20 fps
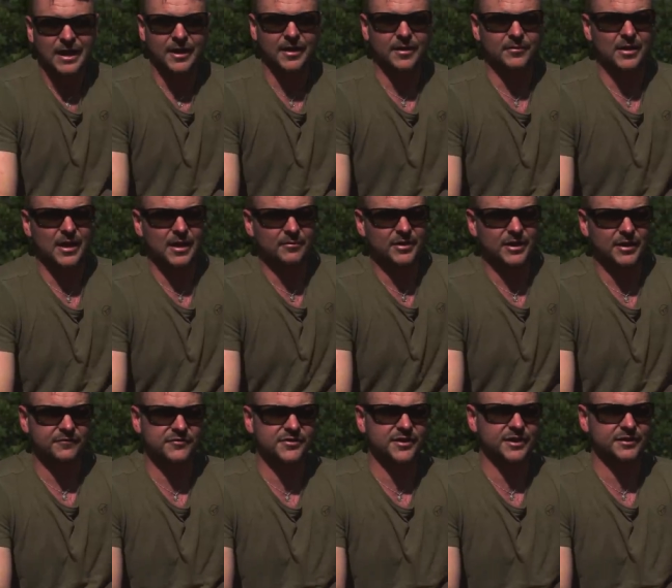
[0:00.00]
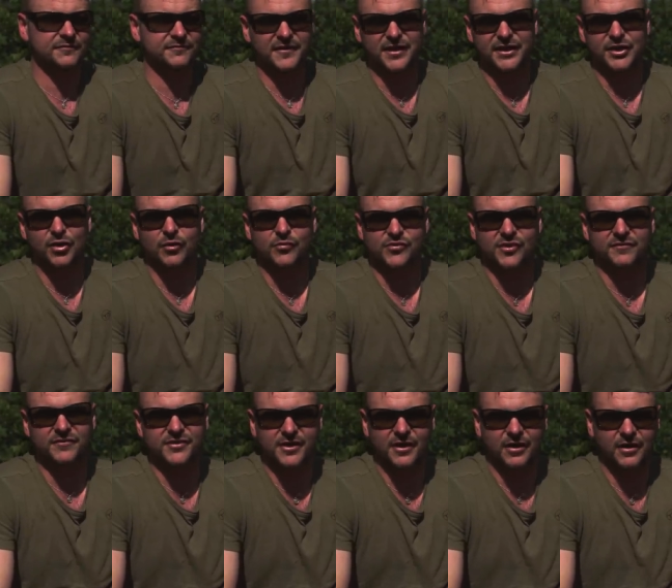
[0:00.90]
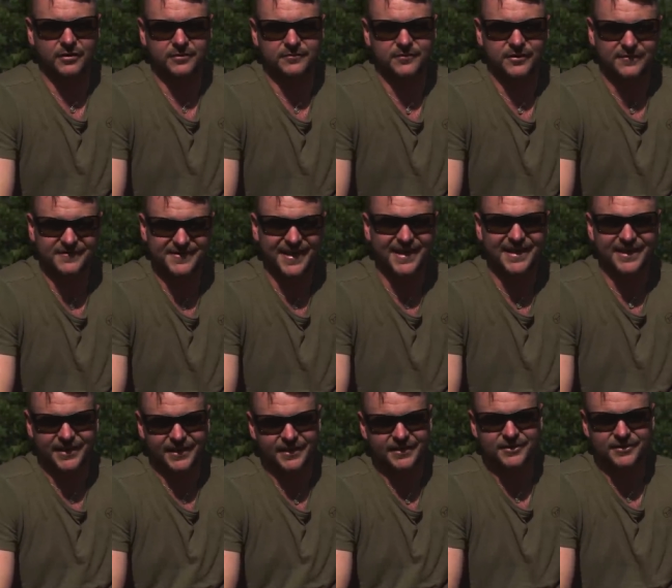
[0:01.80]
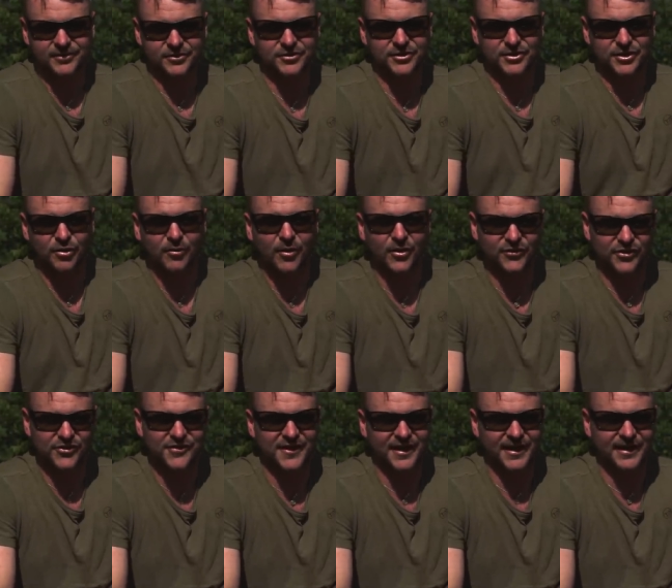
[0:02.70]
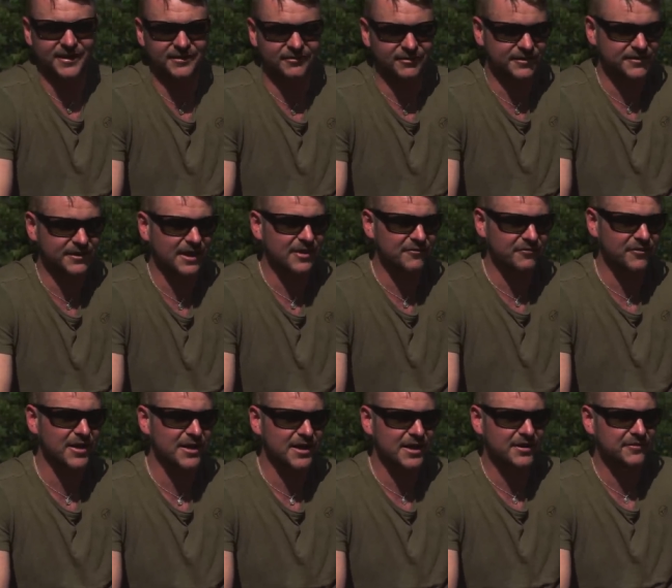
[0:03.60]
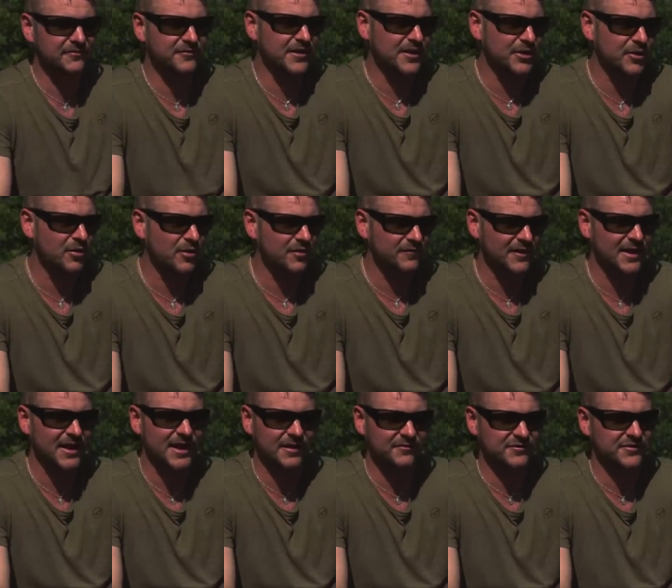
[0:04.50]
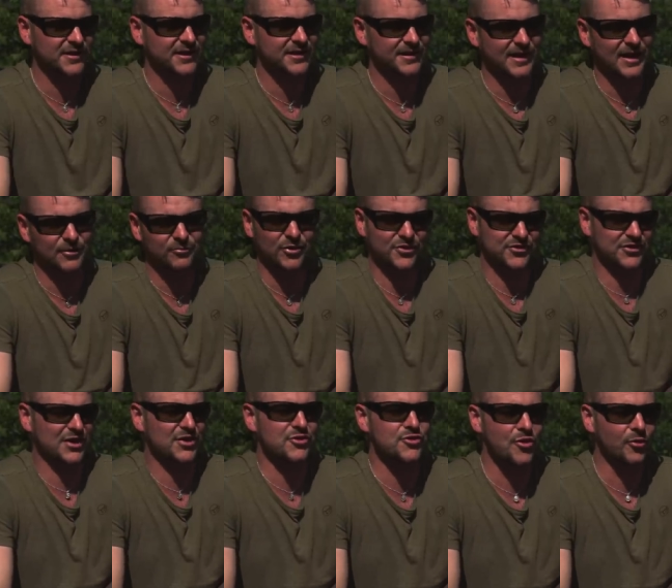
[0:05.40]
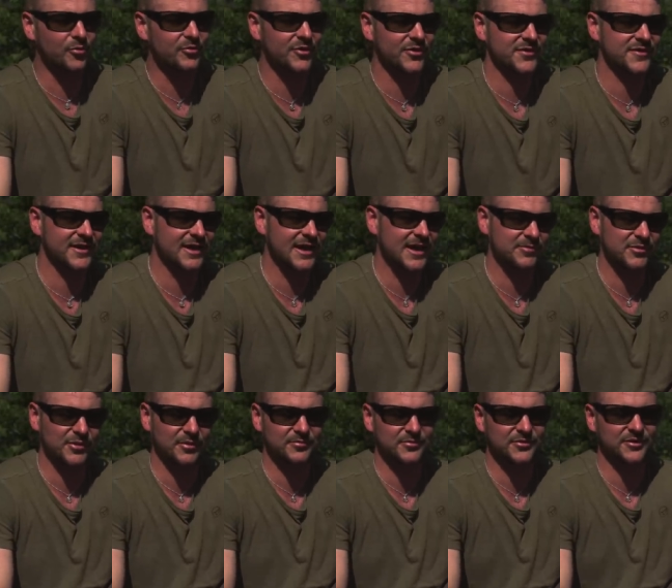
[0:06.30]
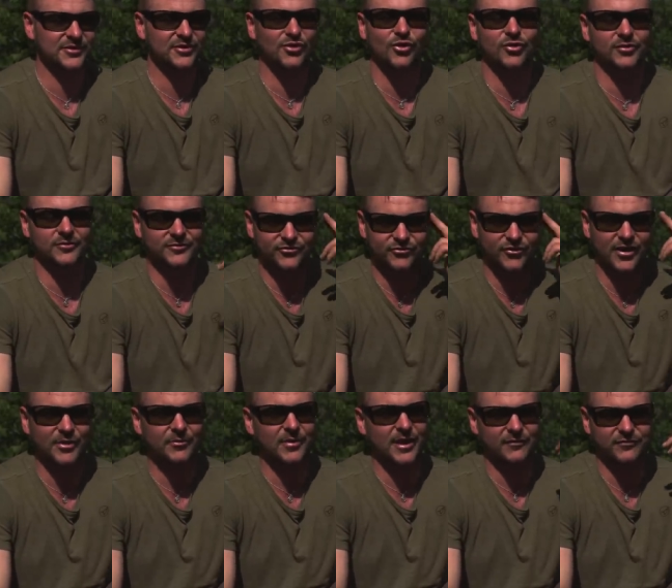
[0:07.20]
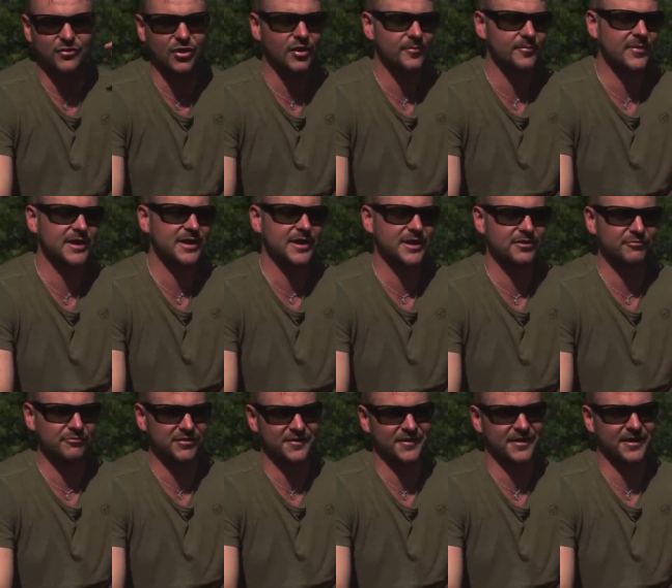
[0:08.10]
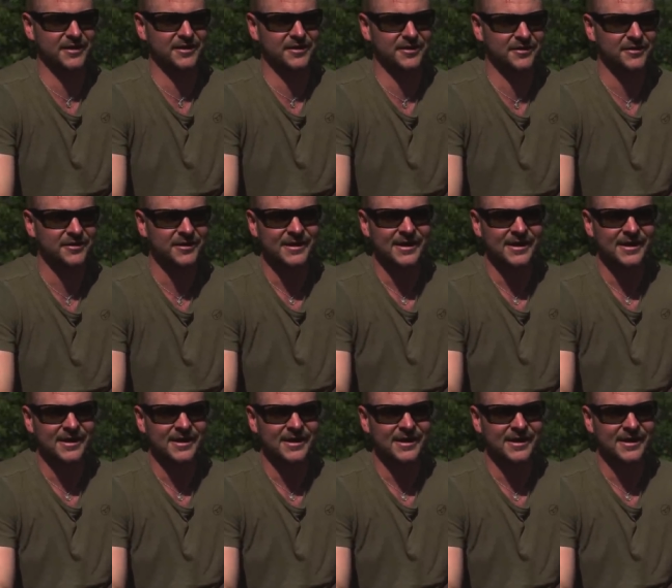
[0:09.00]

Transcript: um, I mean, I've seen videos of it uh, taken, you know, on the take. Like Dave Wayne had a video of it, and I've seen that, watched it a number of times. And just, oh, straight away, I've got a mate in the retainer.